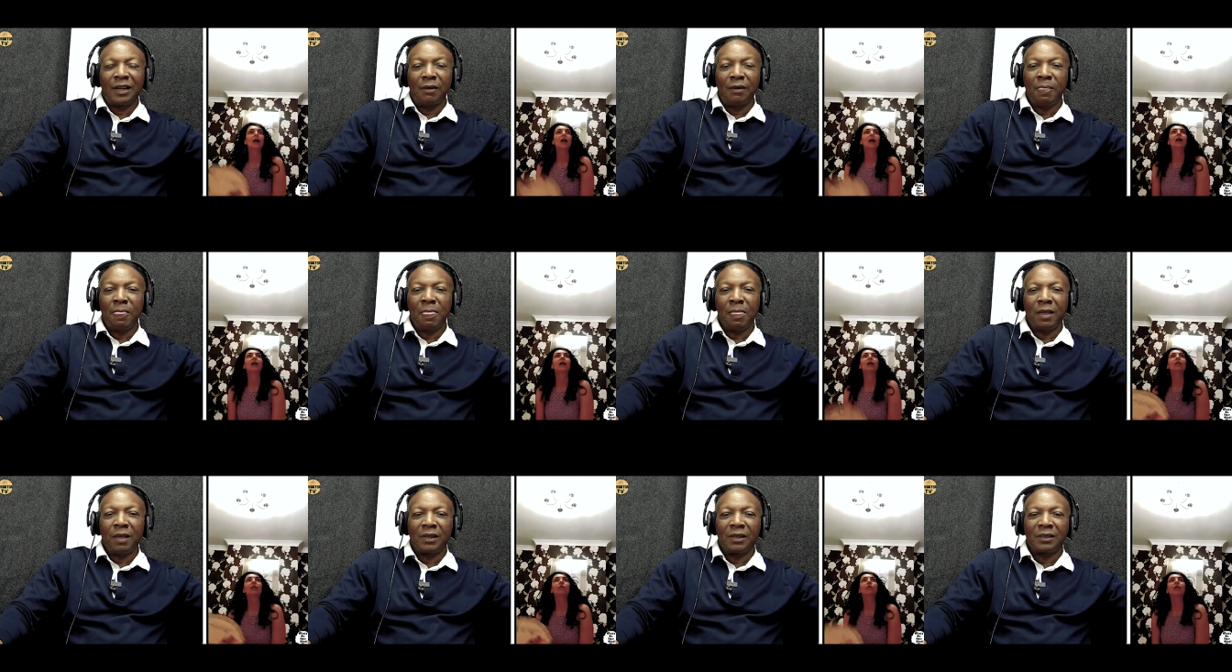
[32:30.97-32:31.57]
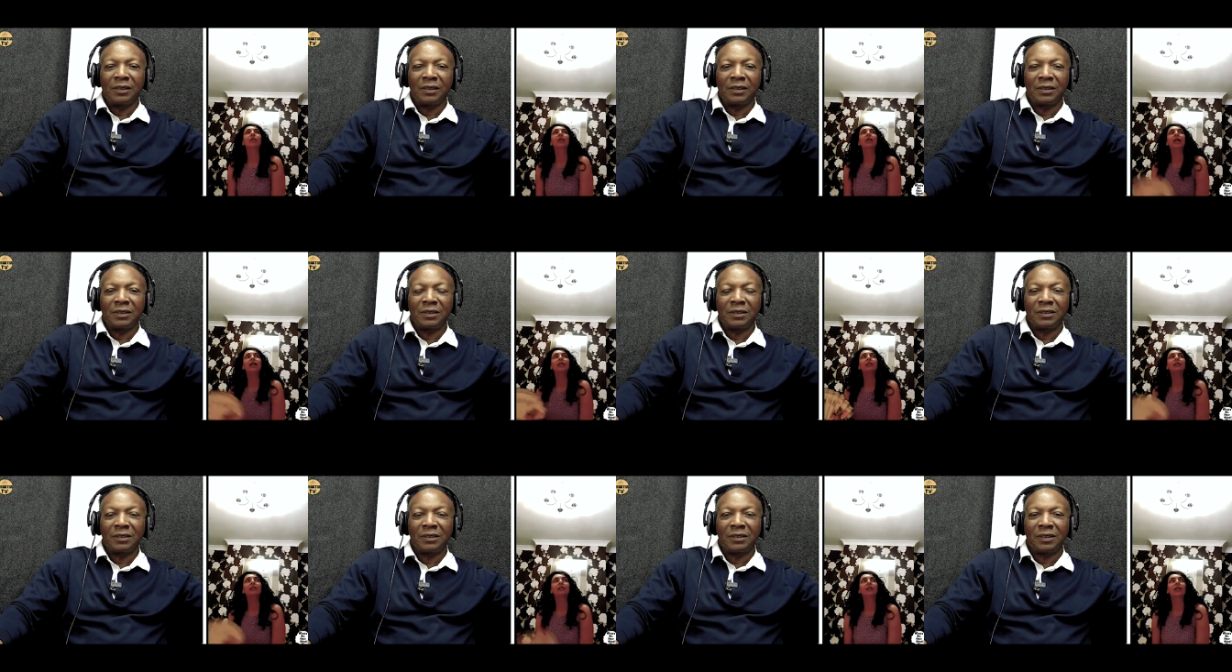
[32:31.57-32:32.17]
Yeah. Well,
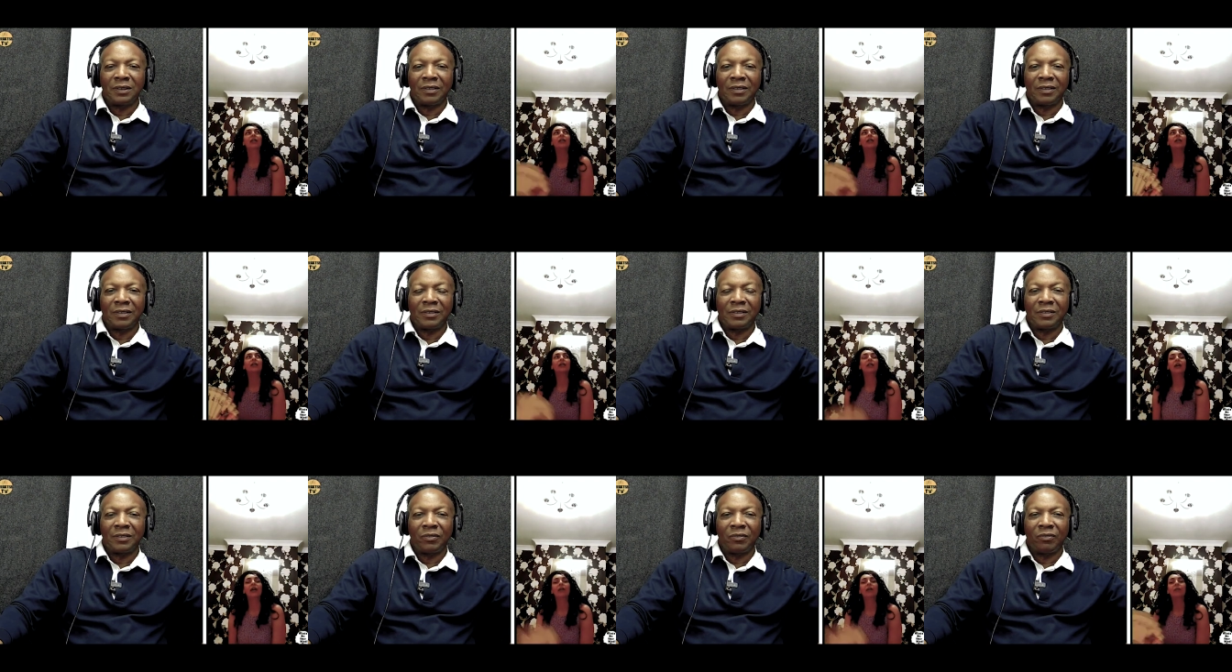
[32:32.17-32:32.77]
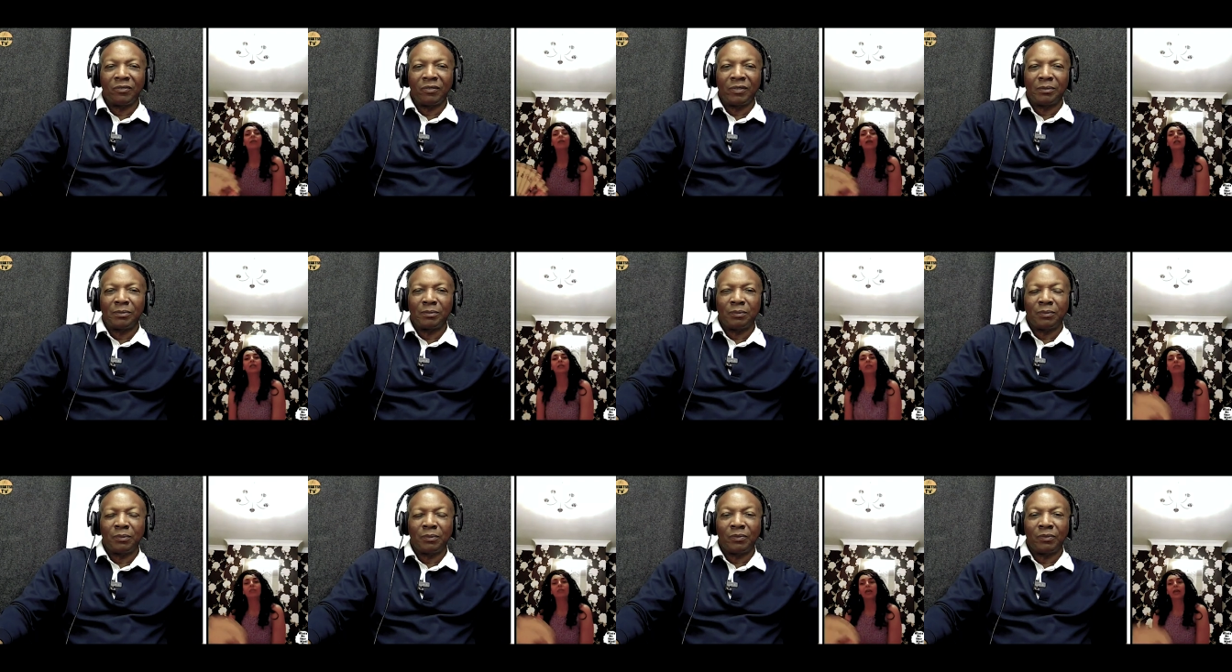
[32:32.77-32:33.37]
last year I had a
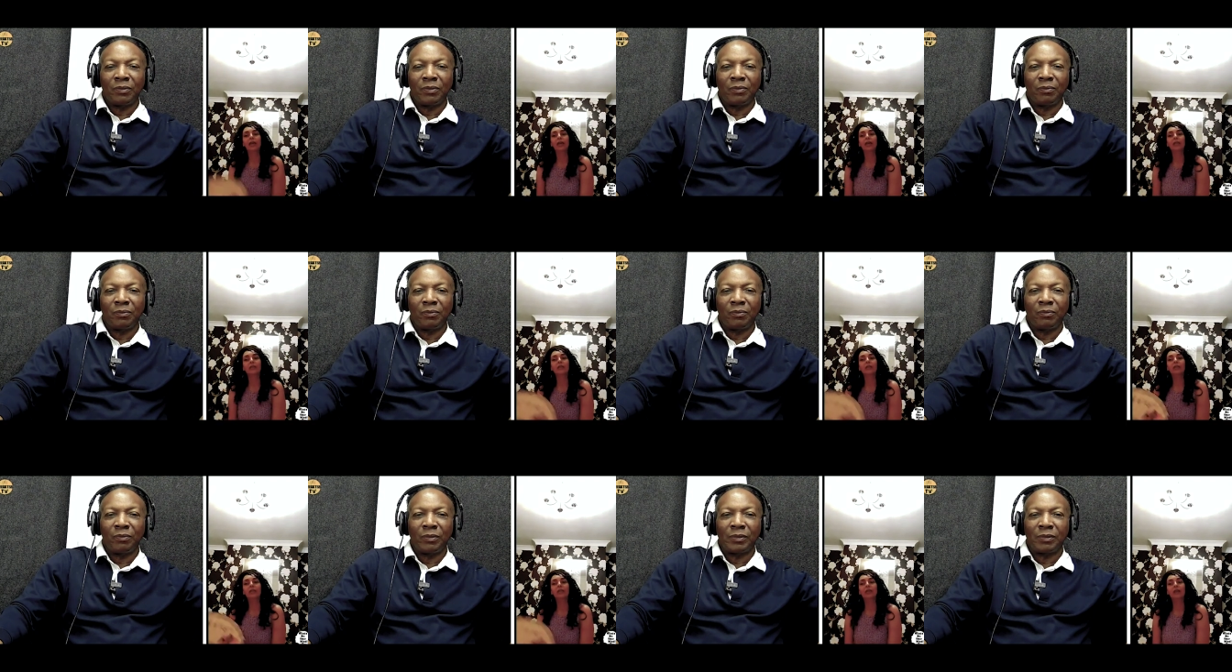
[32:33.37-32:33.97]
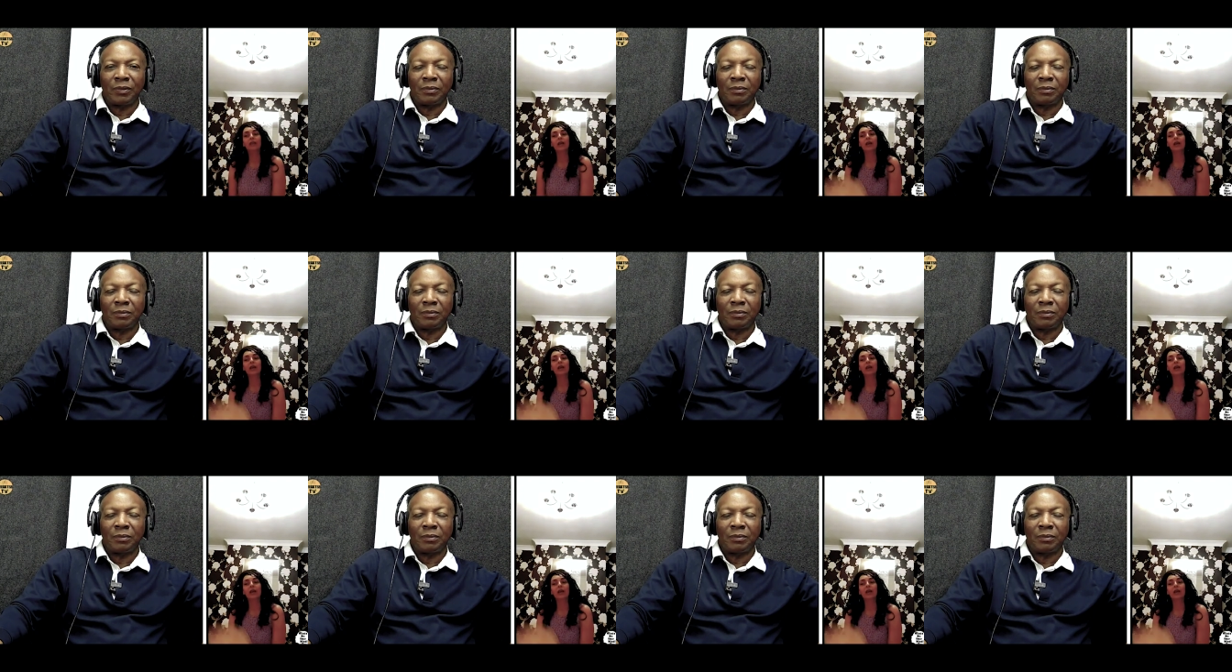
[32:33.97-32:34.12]
melody in my head.